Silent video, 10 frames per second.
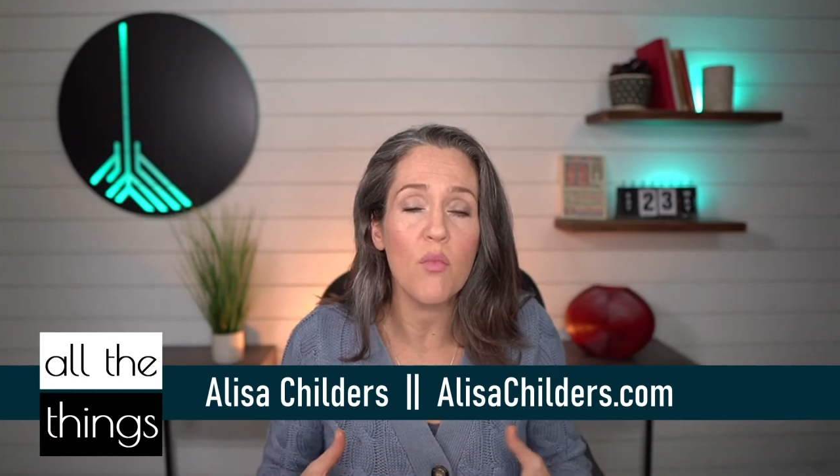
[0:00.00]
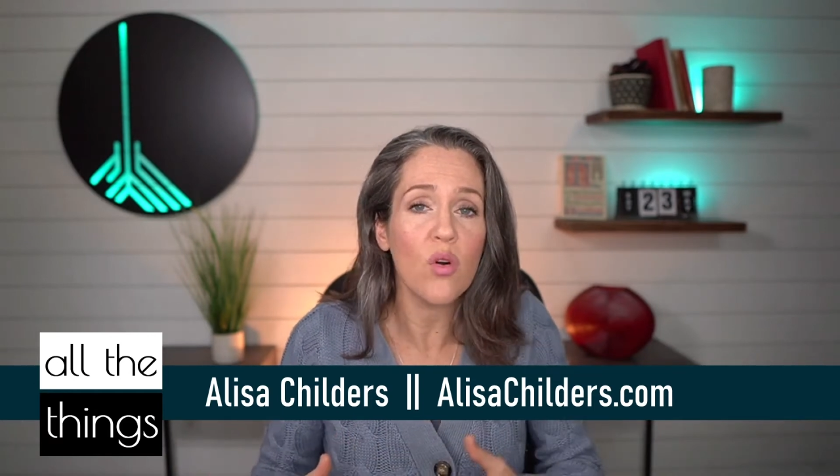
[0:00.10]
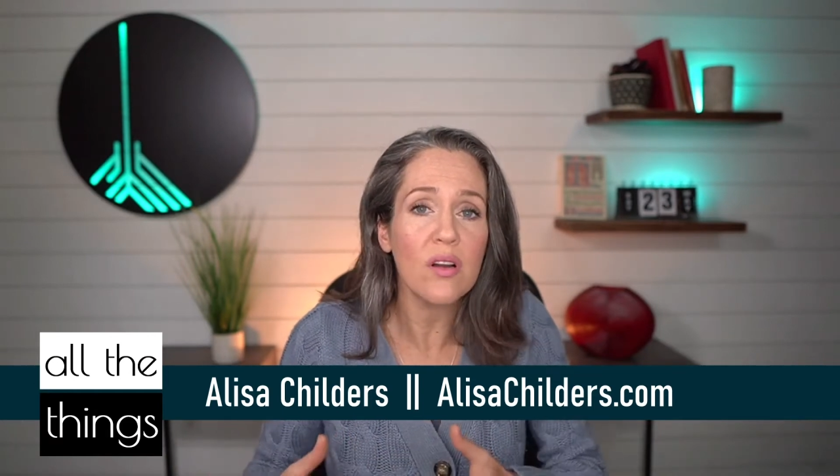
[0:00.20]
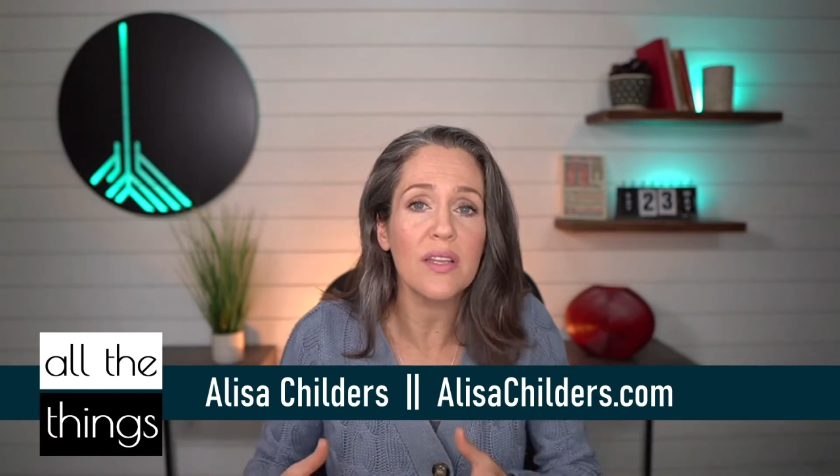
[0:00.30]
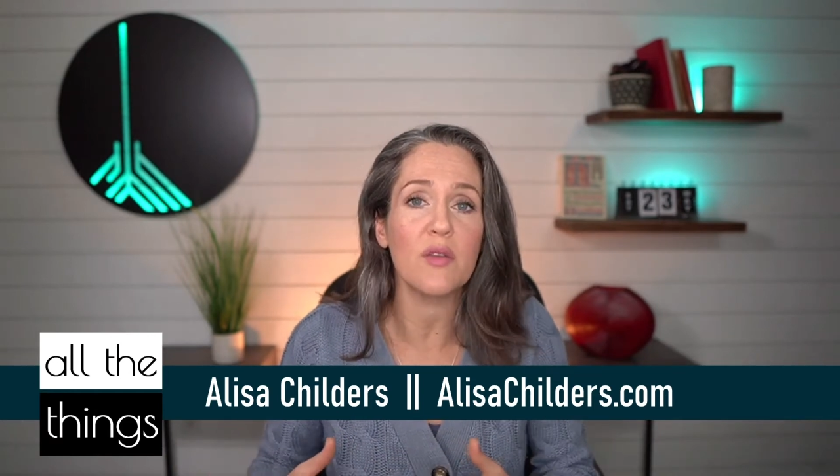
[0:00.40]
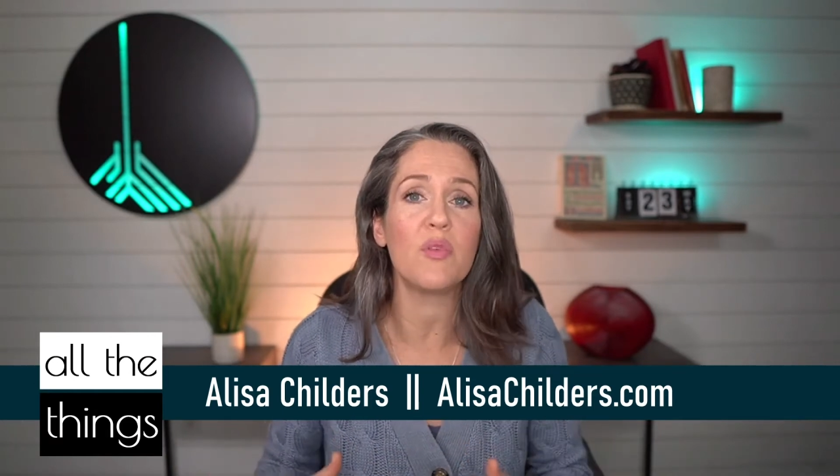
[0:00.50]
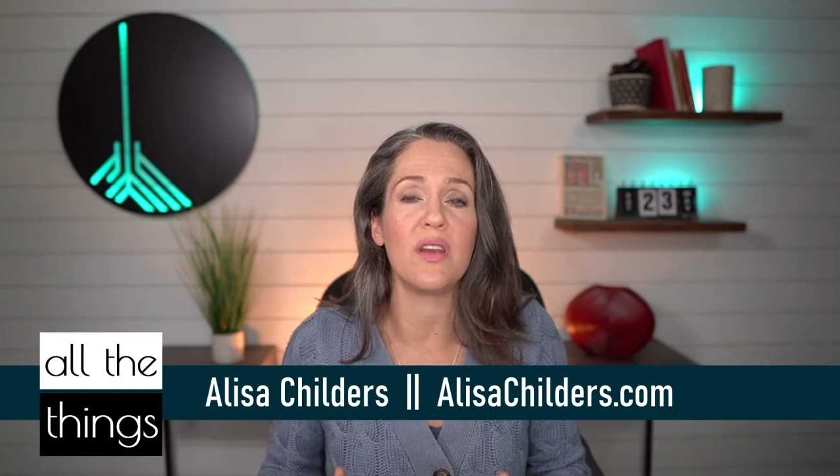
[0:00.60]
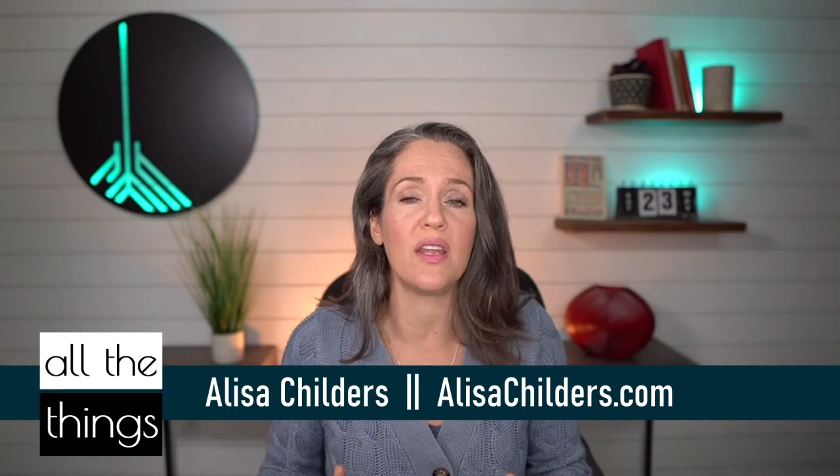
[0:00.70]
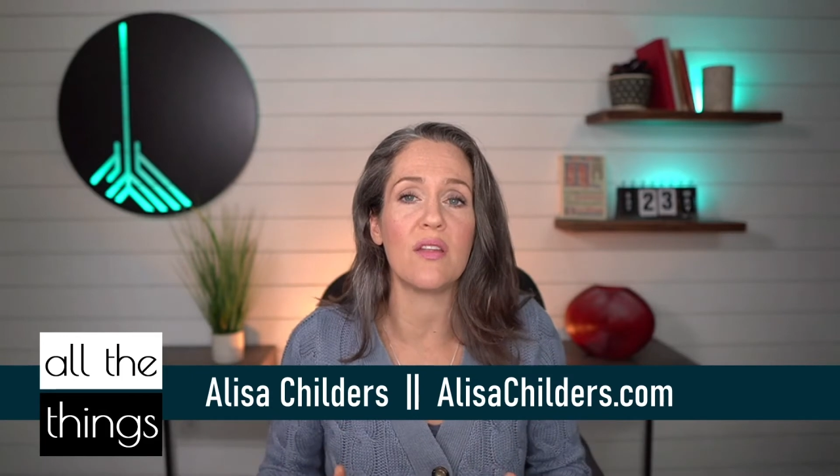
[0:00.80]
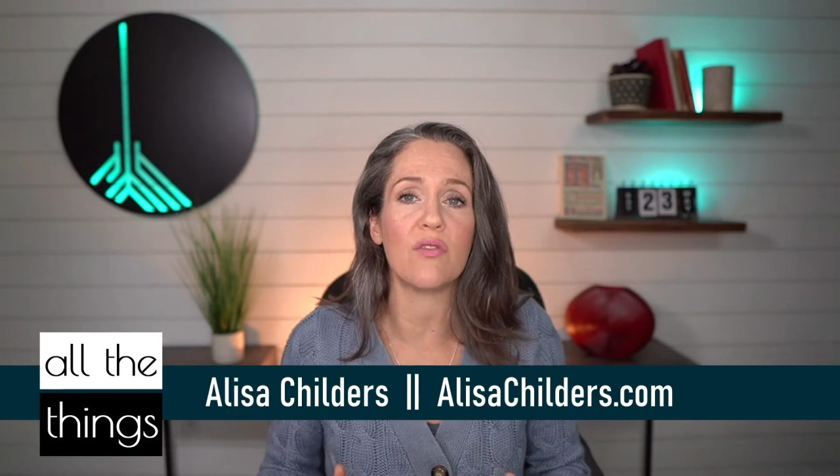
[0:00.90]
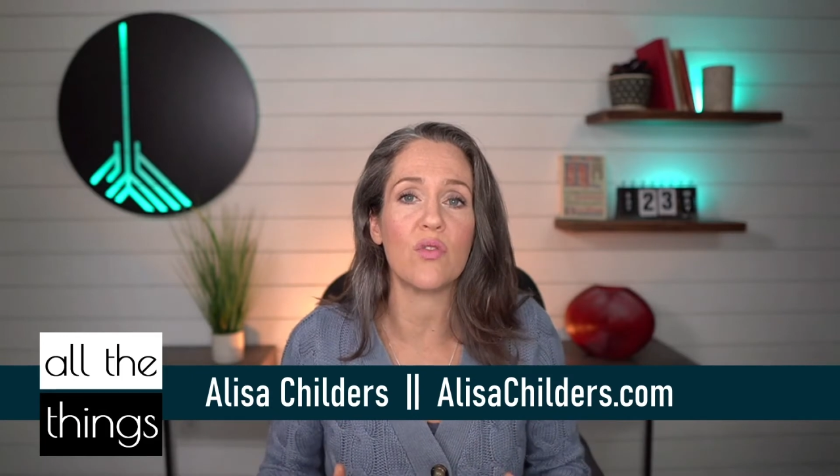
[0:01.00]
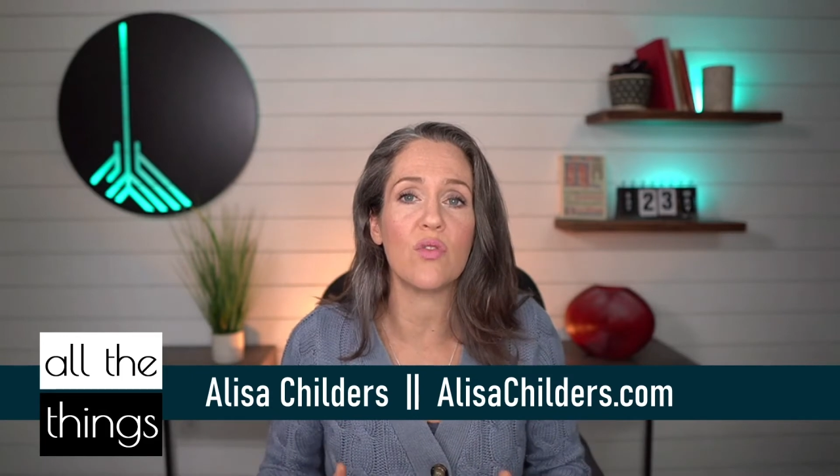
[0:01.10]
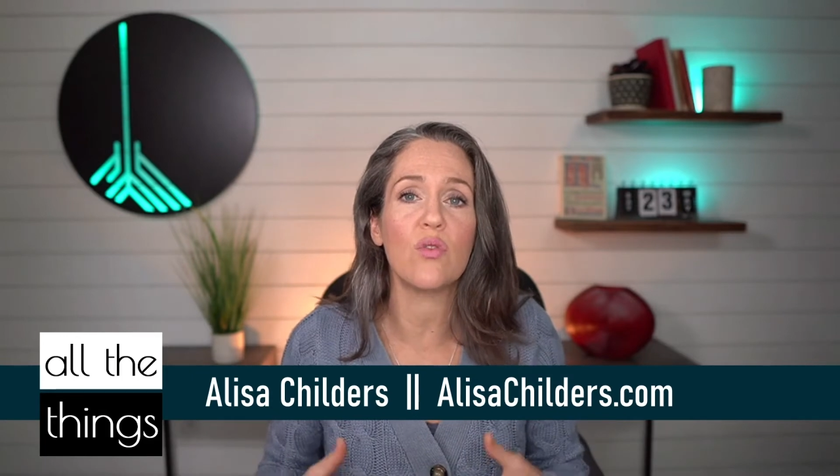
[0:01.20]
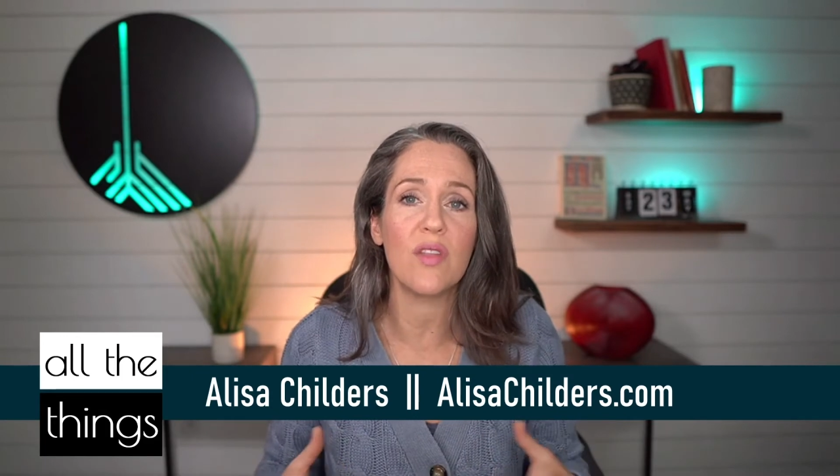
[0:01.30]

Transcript: morally beneath who